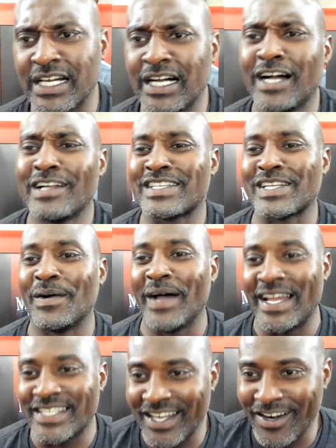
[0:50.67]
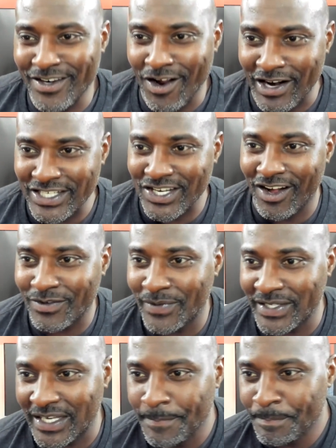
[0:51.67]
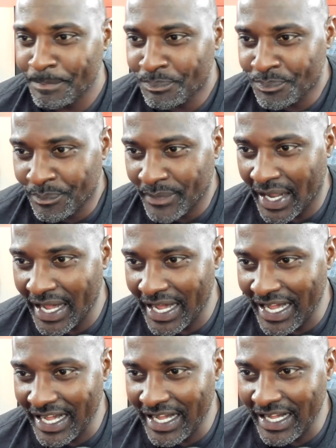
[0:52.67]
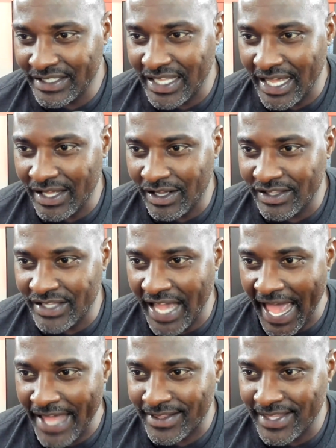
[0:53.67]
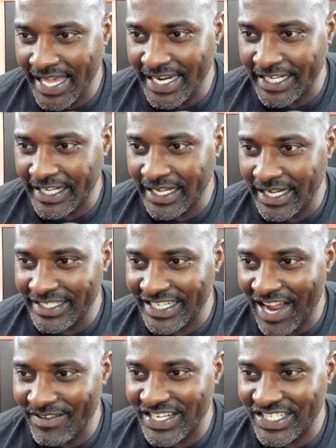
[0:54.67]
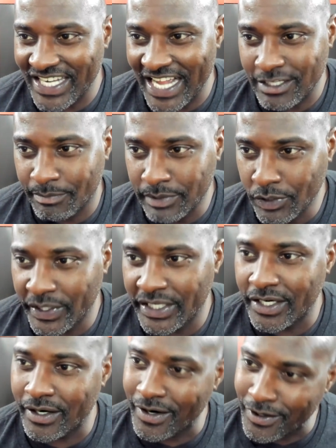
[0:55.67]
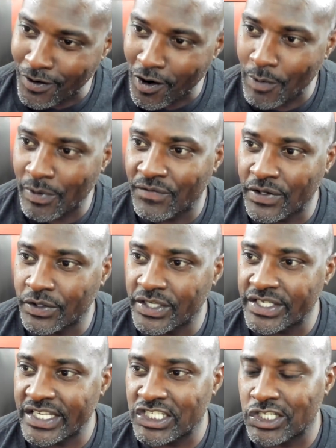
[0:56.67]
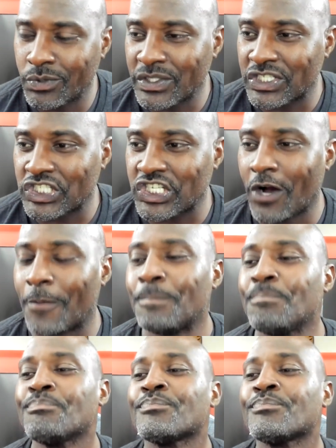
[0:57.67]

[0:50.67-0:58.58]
Uh, so as Earnhardt talked with uh, the Athletic, uh, the conversation got to Bluey, and Earnhardt revealed his issue with the show.